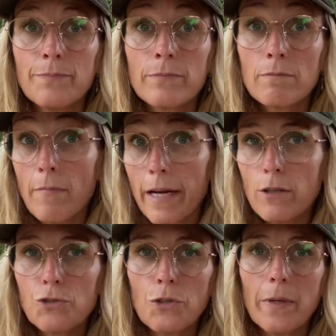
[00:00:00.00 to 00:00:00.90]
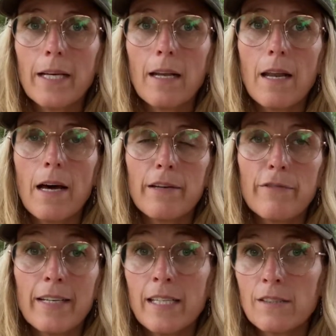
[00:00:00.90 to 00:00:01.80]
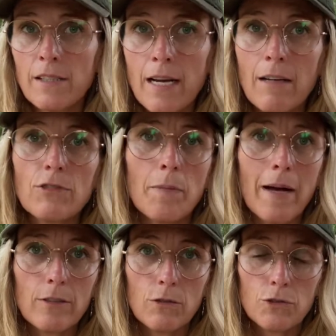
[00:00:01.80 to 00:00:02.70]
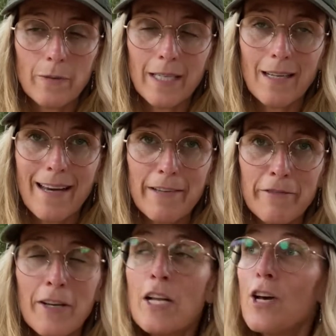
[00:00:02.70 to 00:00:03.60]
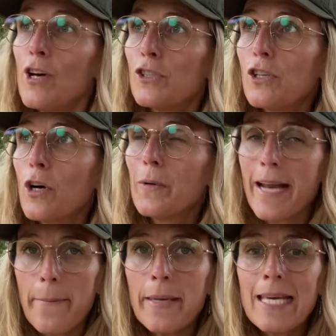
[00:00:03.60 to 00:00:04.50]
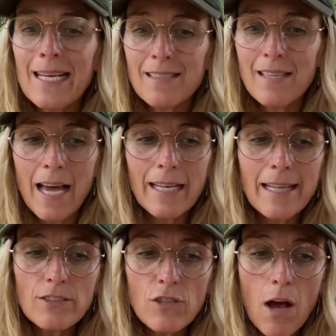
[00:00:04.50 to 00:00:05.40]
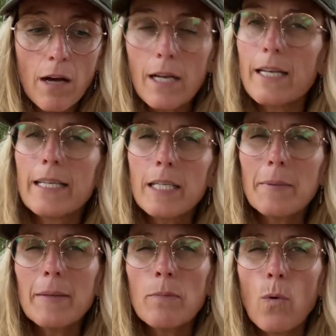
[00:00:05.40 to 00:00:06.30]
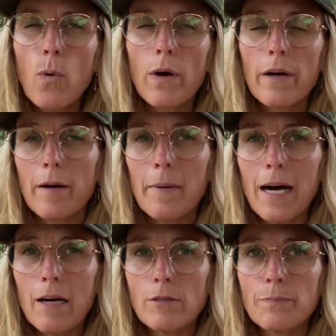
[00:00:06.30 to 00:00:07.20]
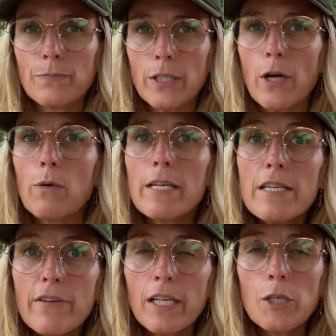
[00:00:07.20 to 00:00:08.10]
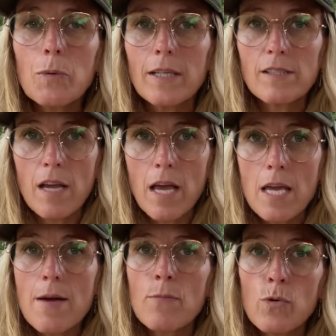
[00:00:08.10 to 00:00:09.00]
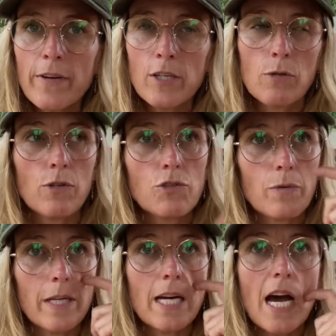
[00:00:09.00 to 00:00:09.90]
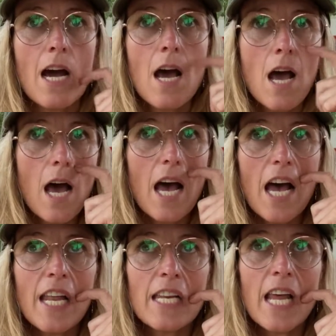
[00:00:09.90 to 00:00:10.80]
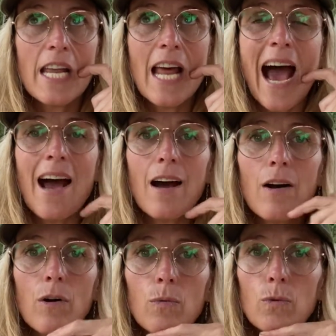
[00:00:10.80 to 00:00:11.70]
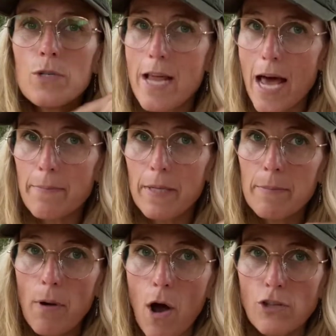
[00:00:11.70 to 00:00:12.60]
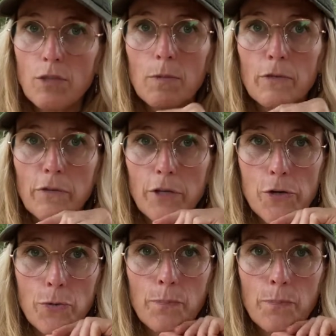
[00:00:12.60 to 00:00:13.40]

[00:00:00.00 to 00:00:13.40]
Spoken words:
my Costa Rica life and ins and outs about Costa Rica life. So with that being said, let's talk a little bit more about, leaving the USA and moving to Costa Rica, and how would that be possible for you?